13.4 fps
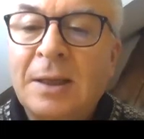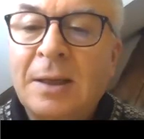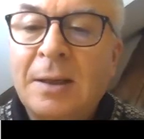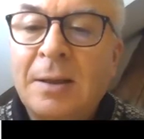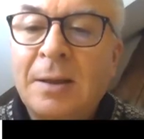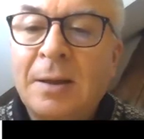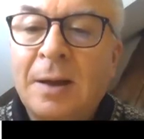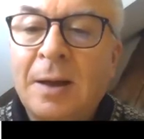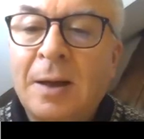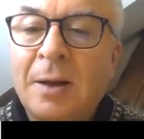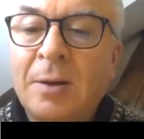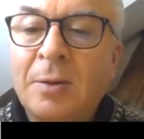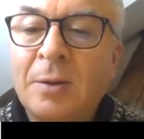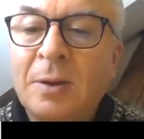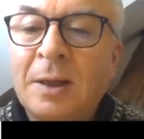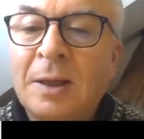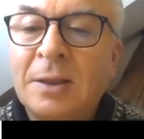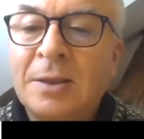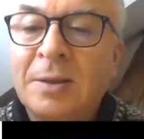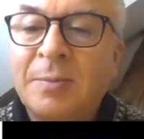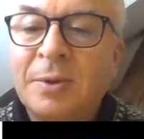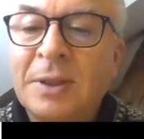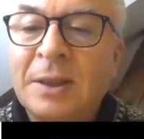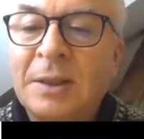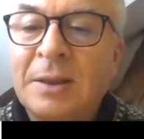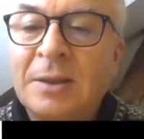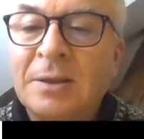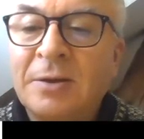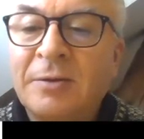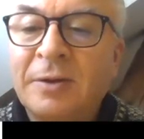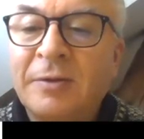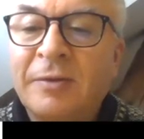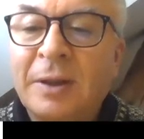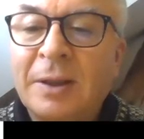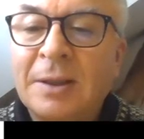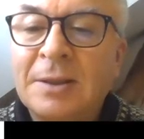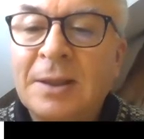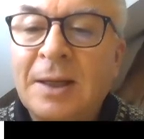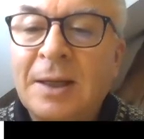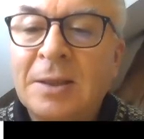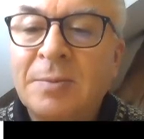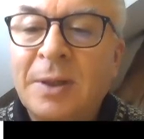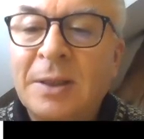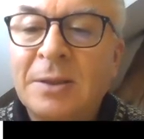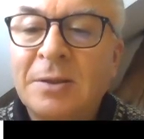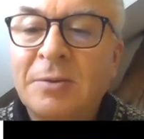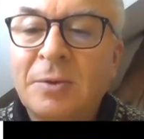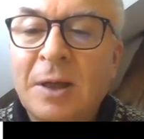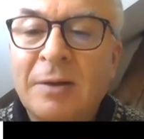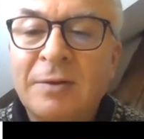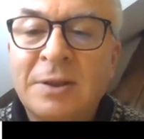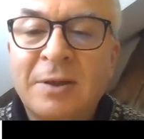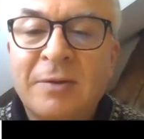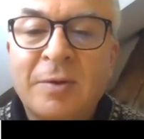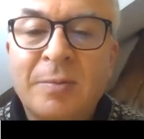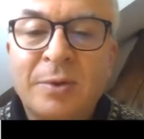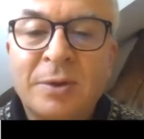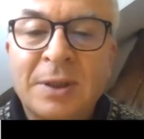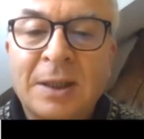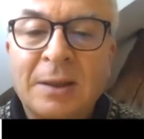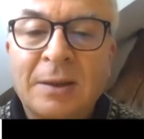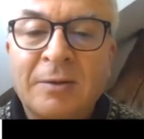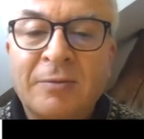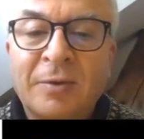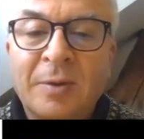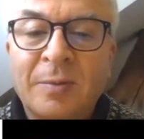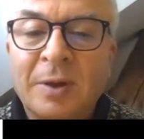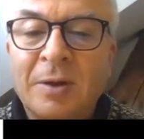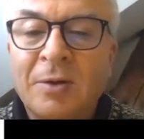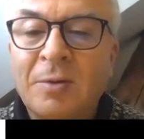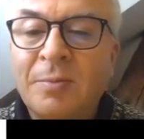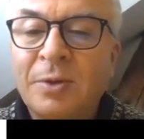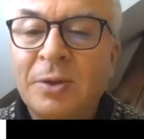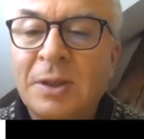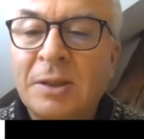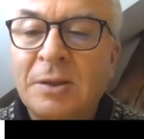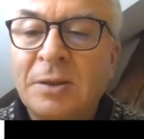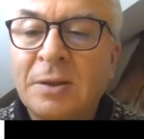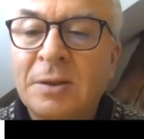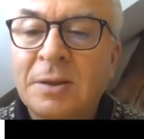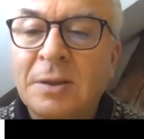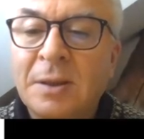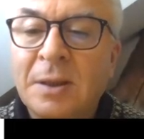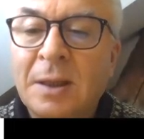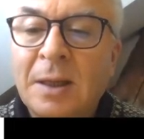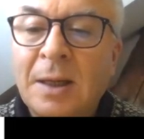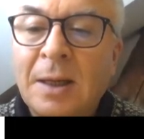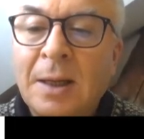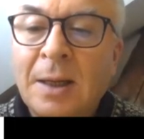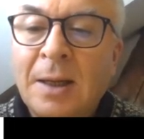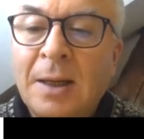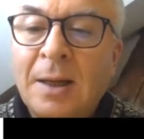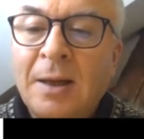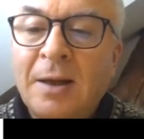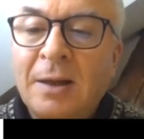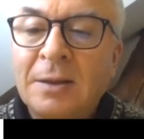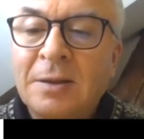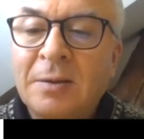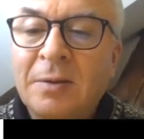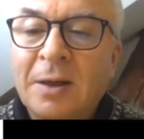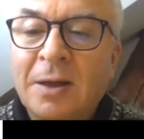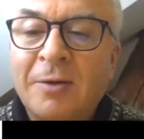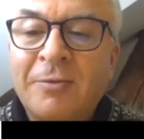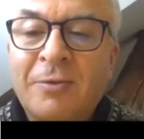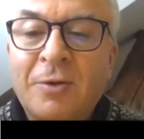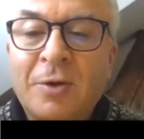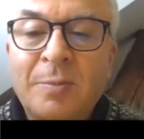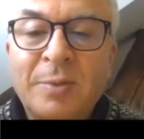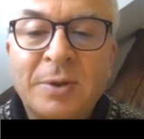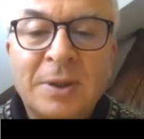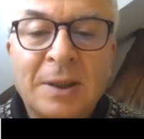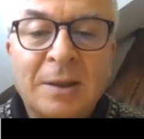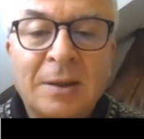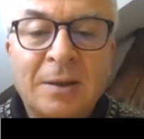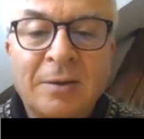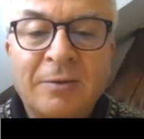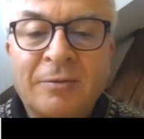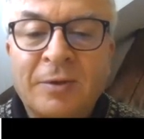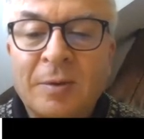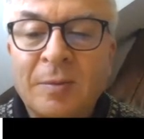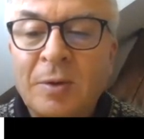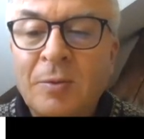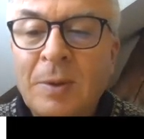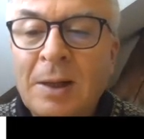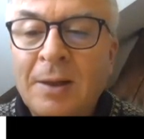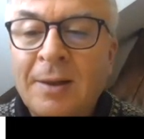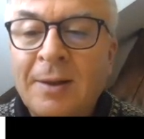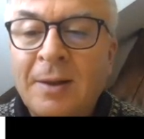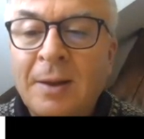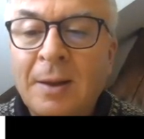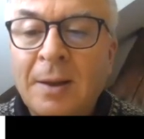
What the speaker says: here how large a percentage of the variance they explain. So we have 7% from the home possessions, something like 4% from the wealth.